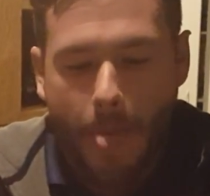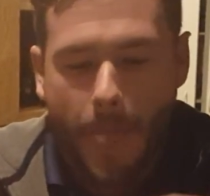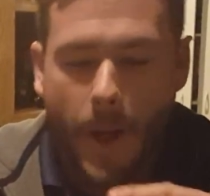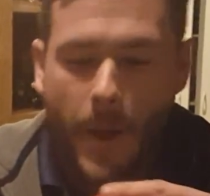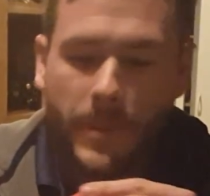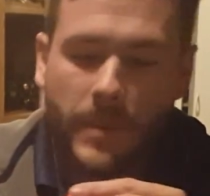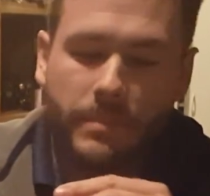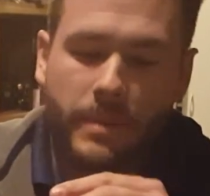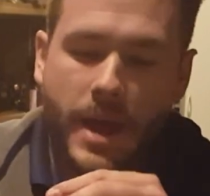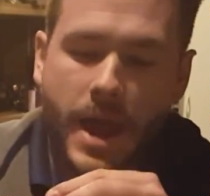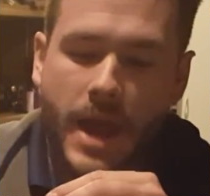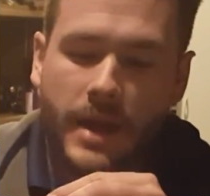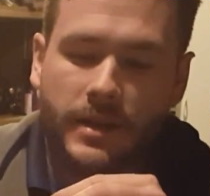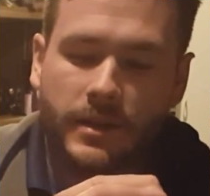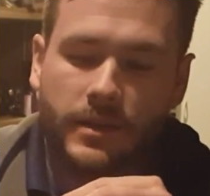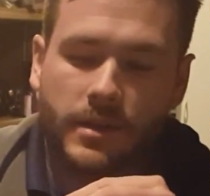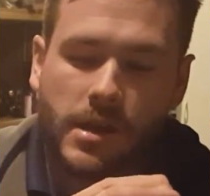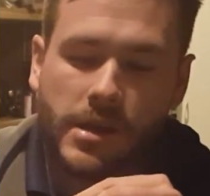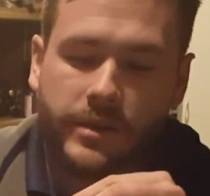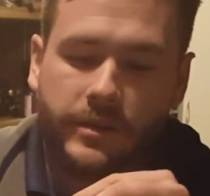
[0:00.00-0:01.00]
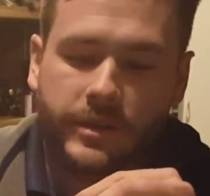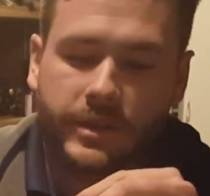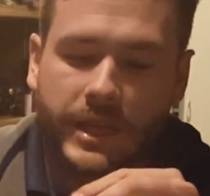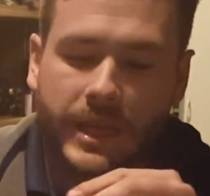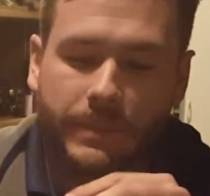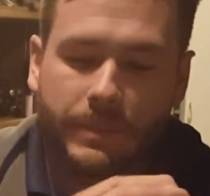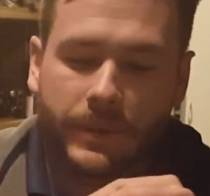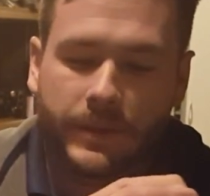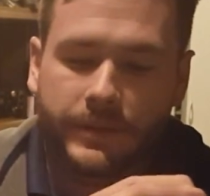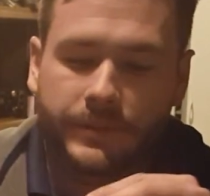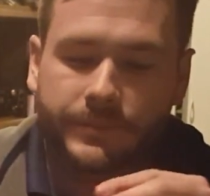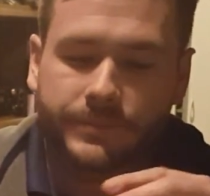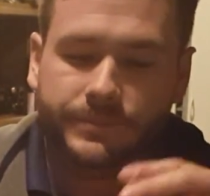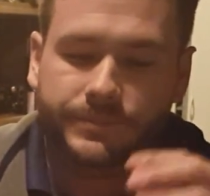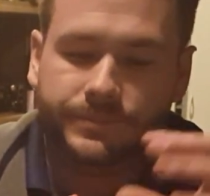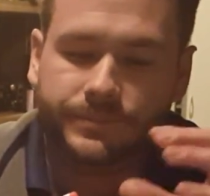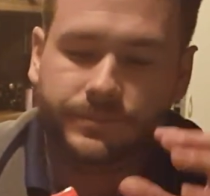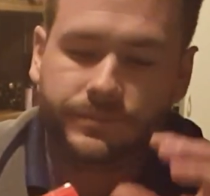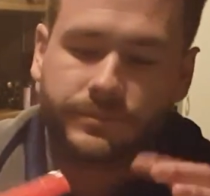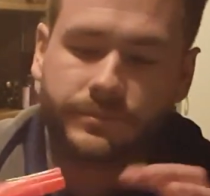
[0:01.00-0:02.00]
on the back to keep it
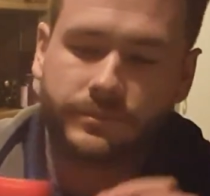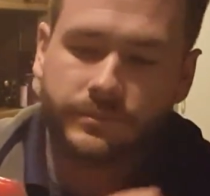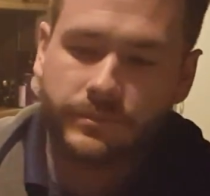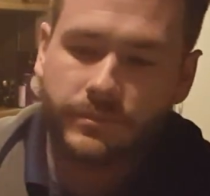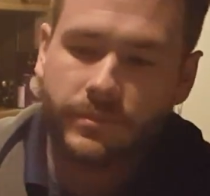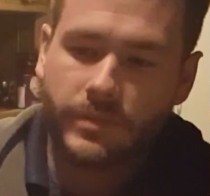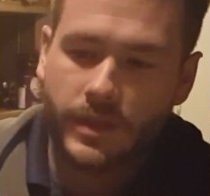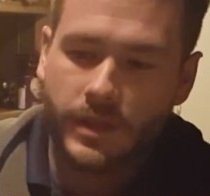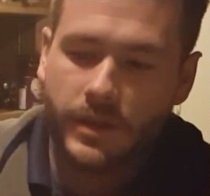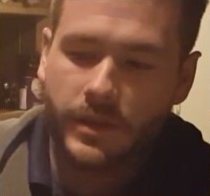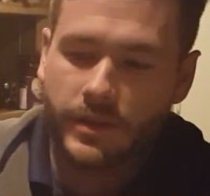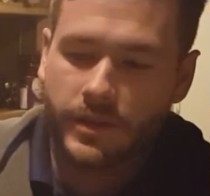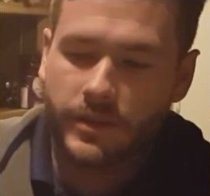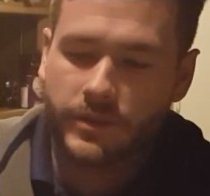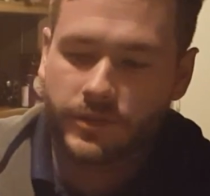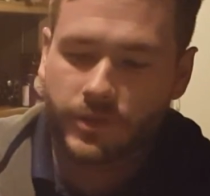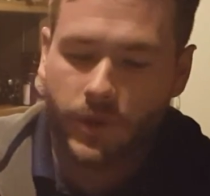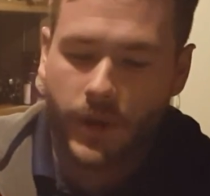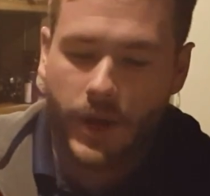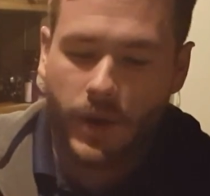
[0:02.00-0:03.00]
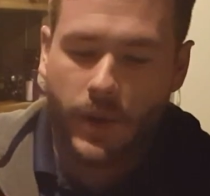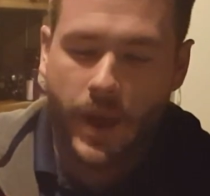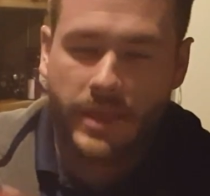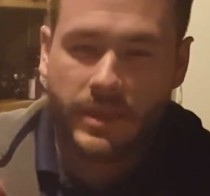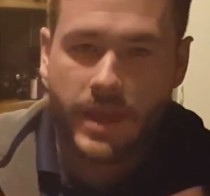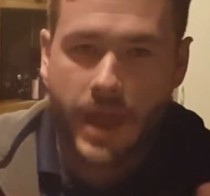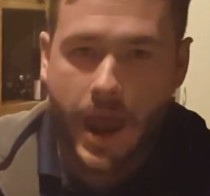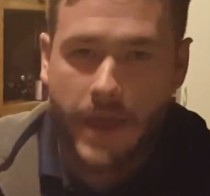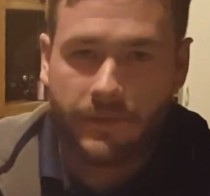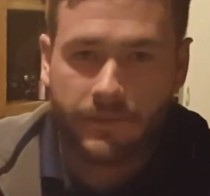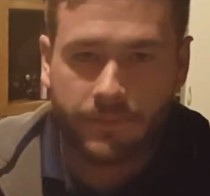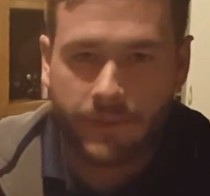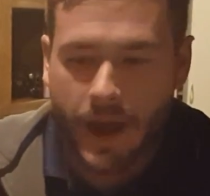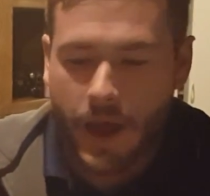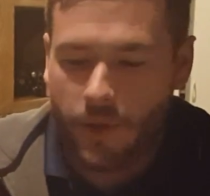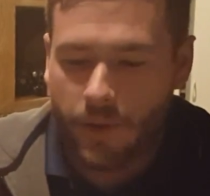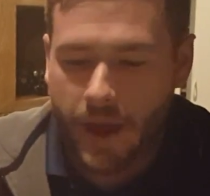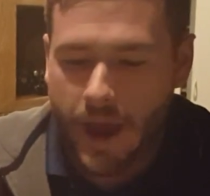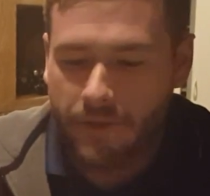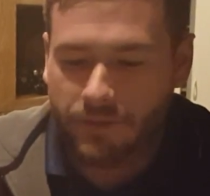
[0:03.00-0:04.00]
so I don't have to have, I
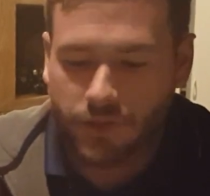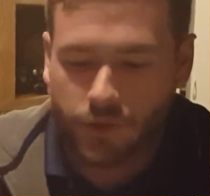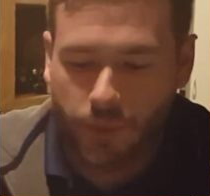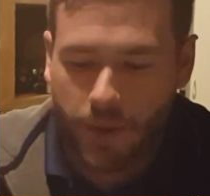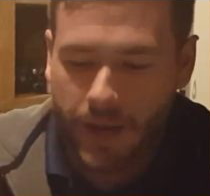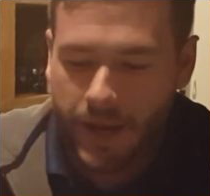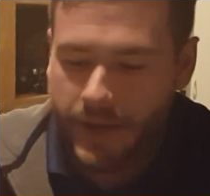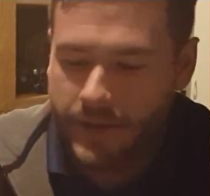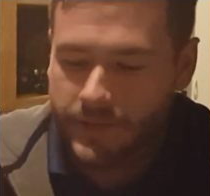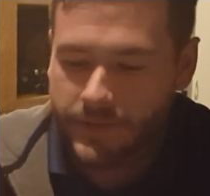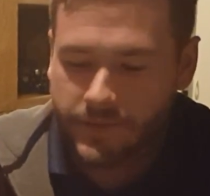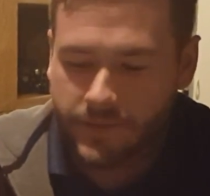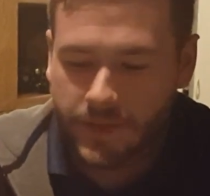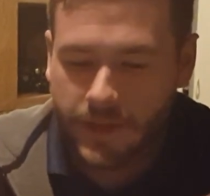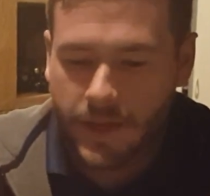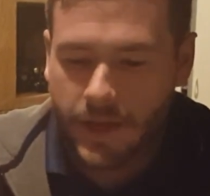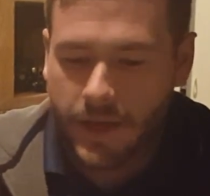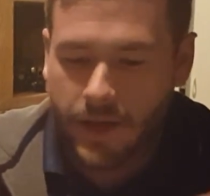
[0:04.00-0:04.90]
only have two hands.